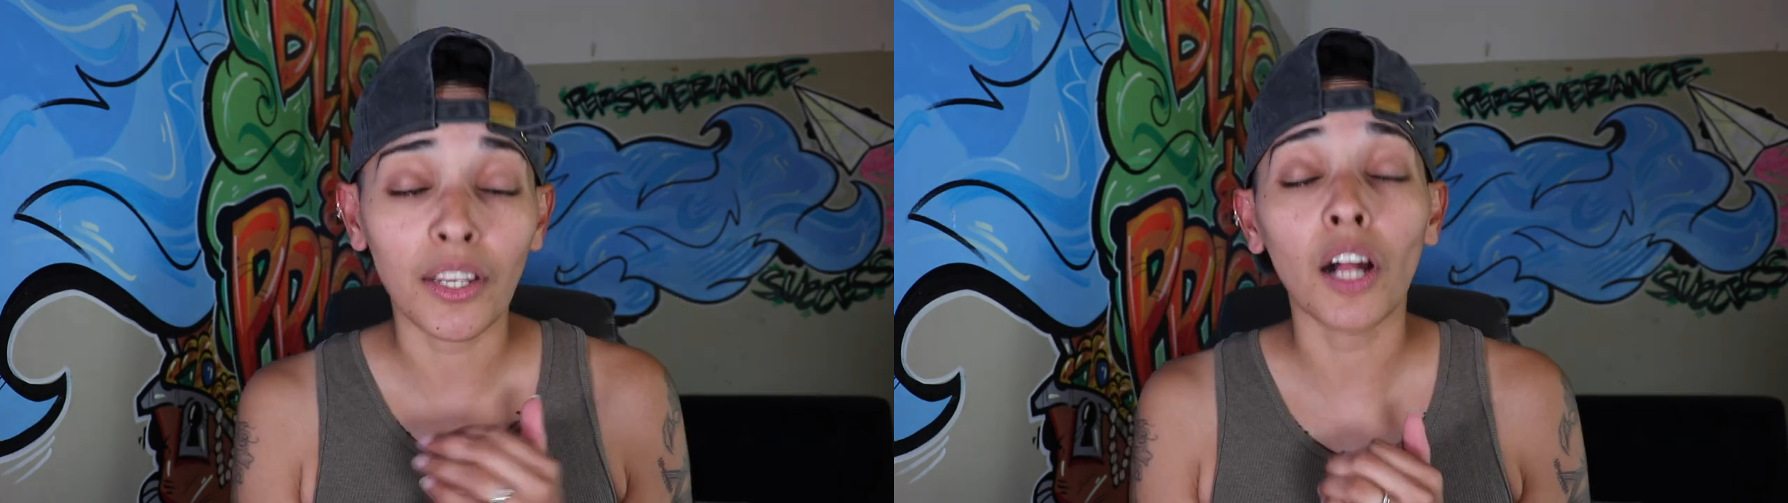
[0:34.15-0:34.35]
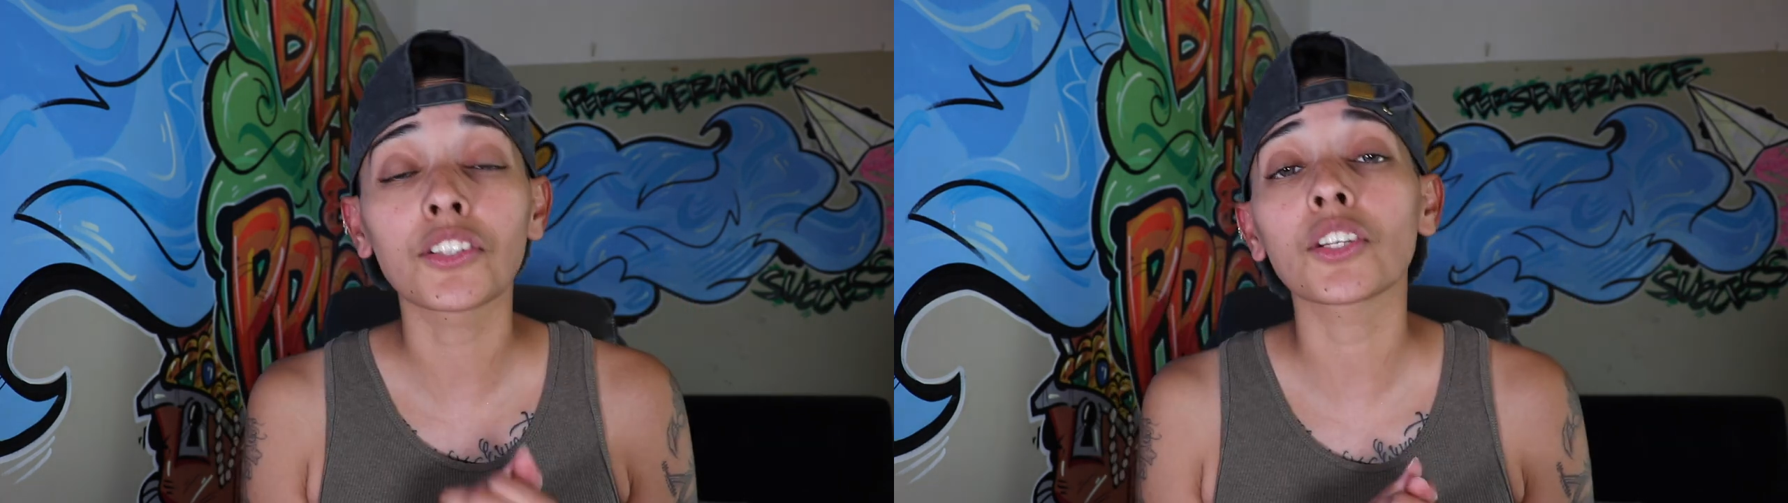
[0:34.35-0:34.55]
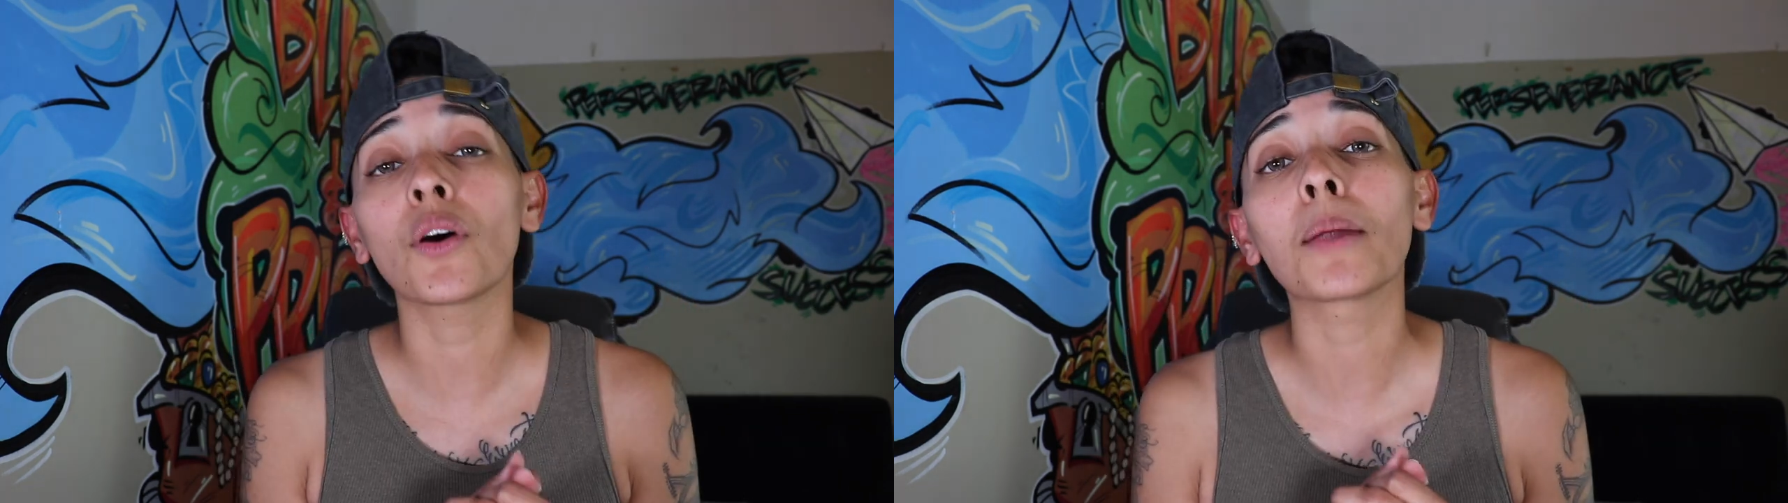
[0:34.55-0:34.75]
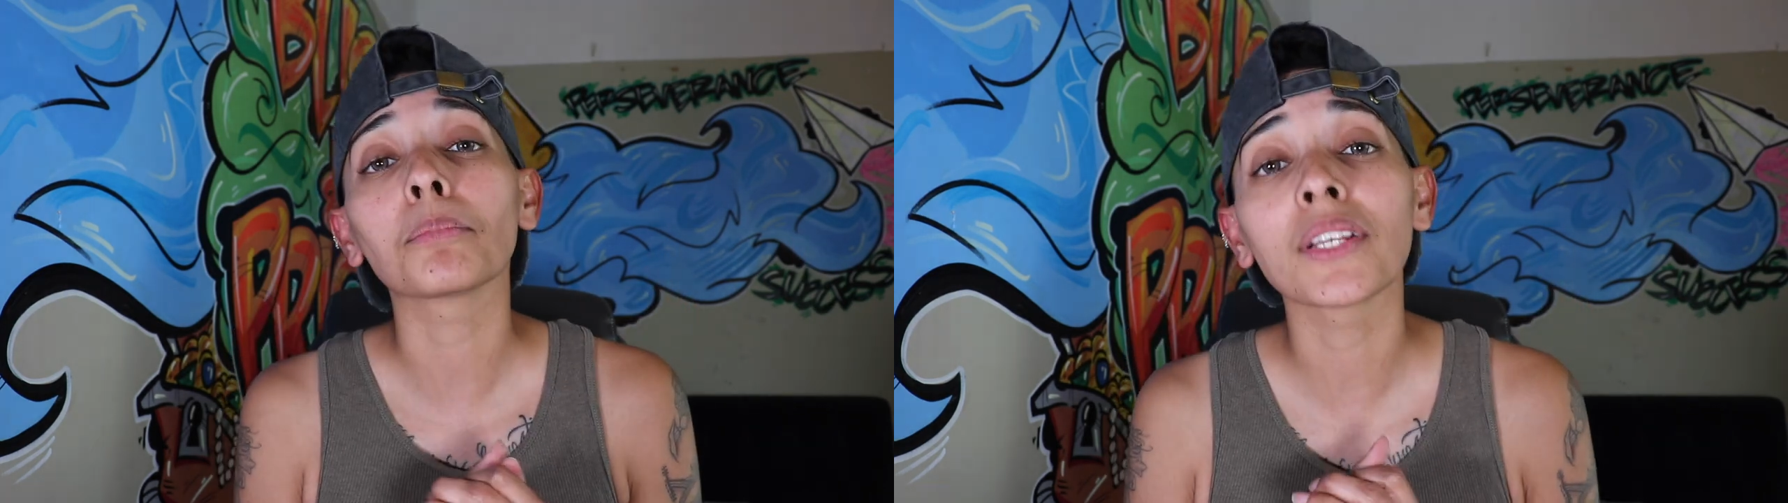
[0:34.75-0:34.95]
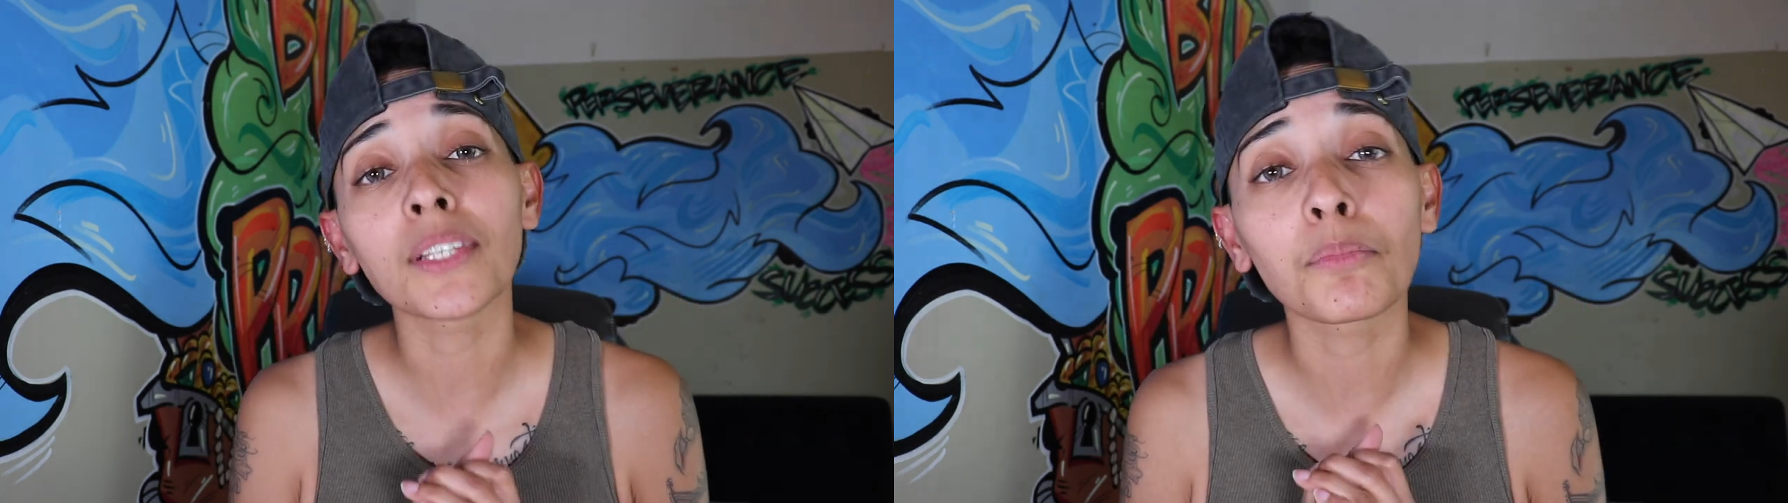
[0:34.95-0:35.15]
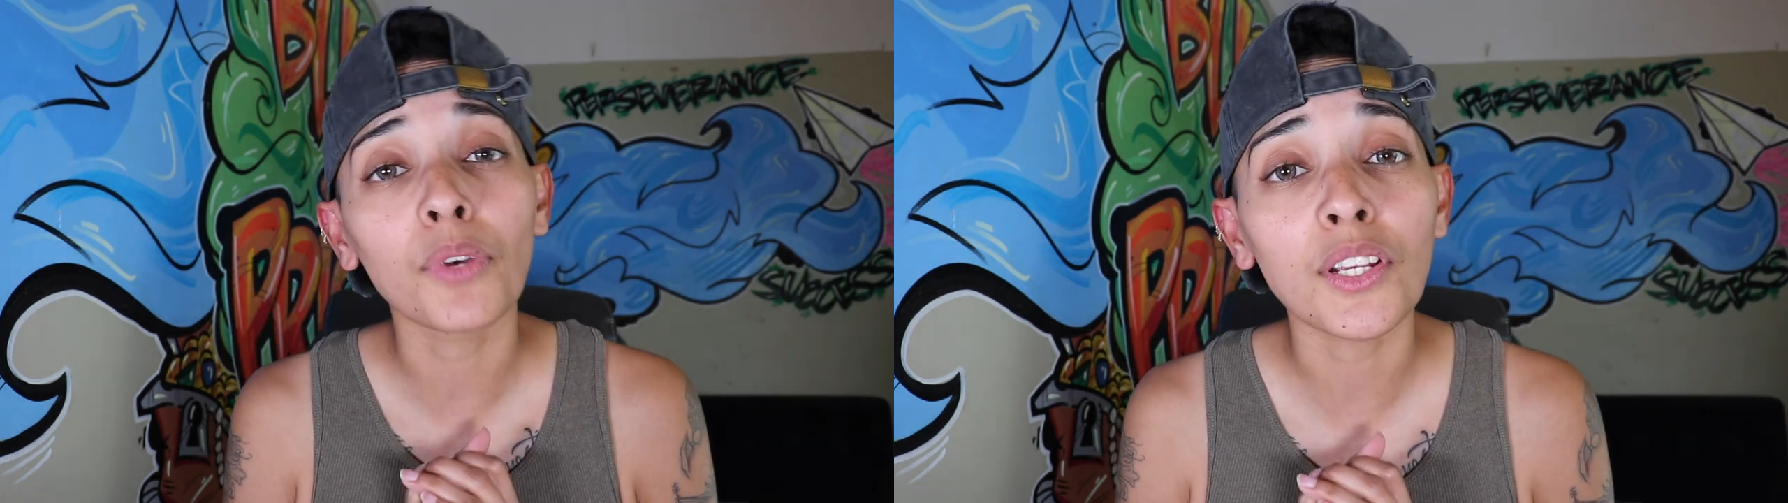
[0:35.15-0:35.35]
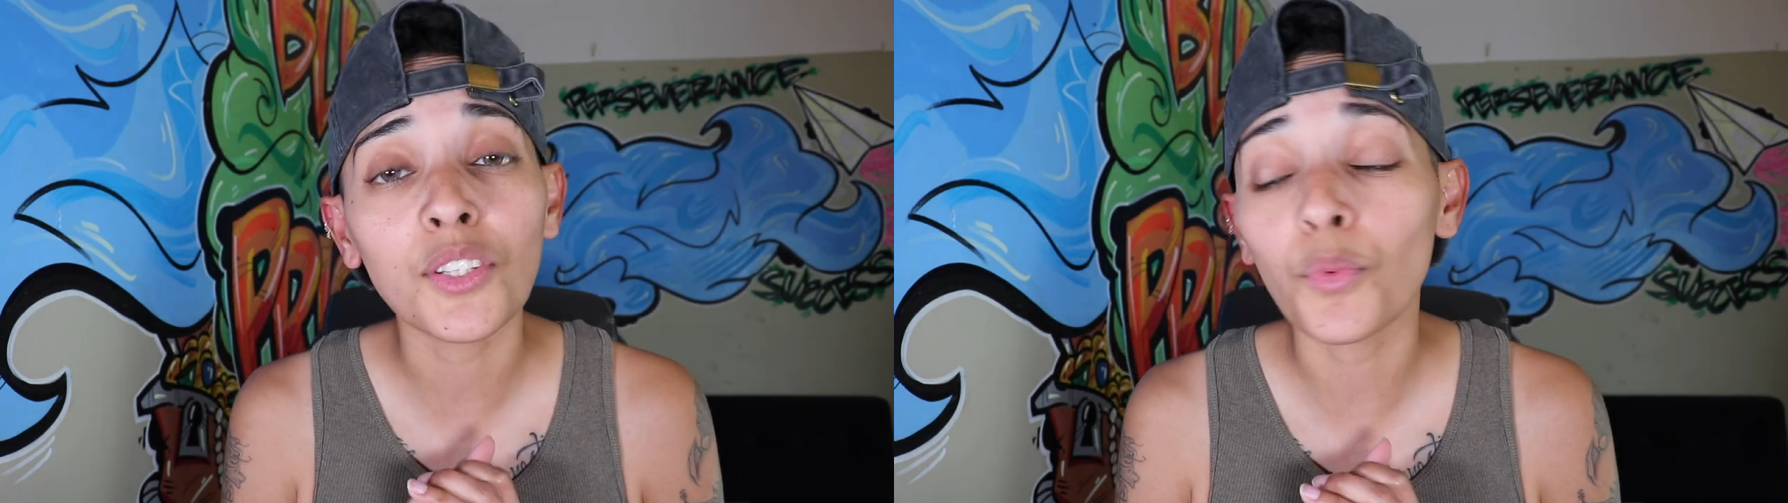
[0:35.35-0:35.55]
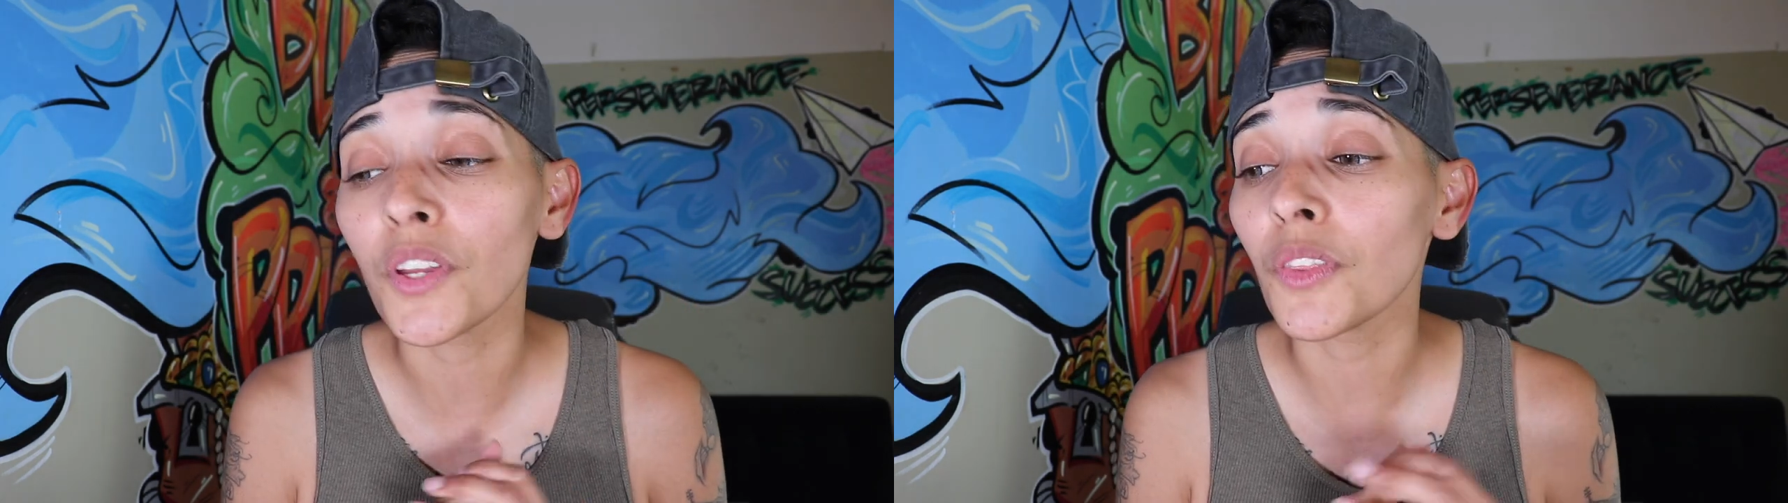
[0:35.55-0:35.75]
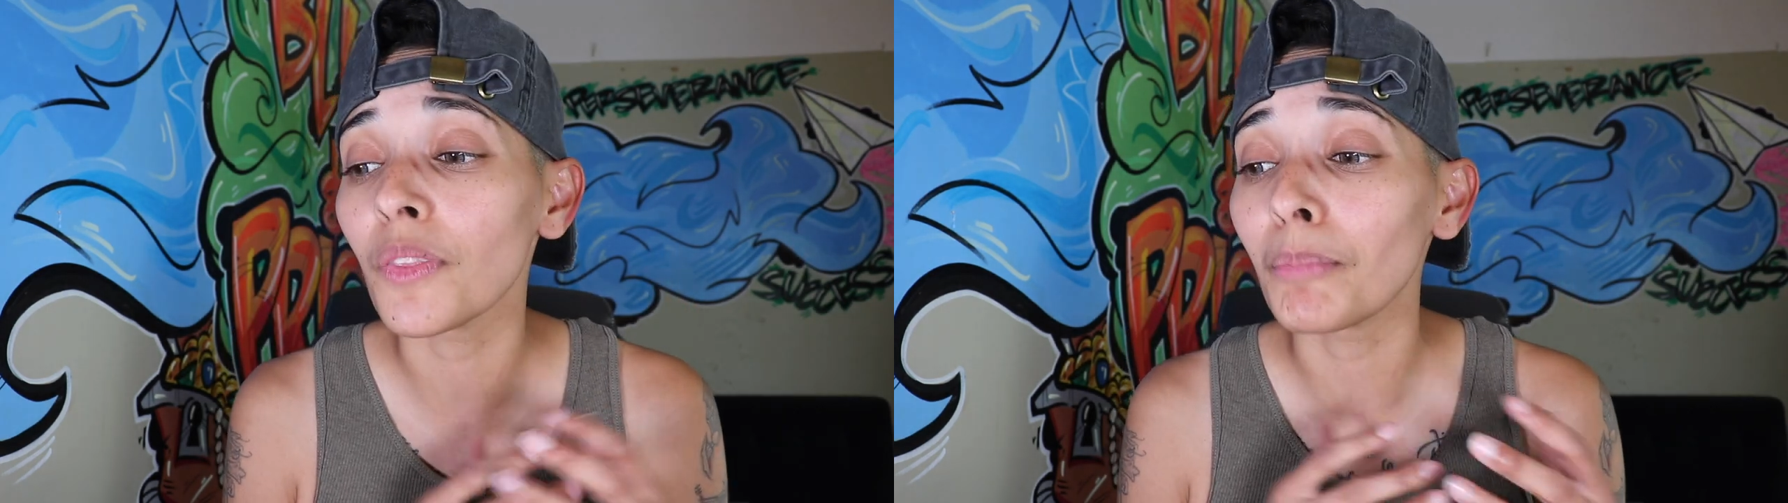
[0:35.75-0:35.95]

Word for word: and also on Bliss and Priss with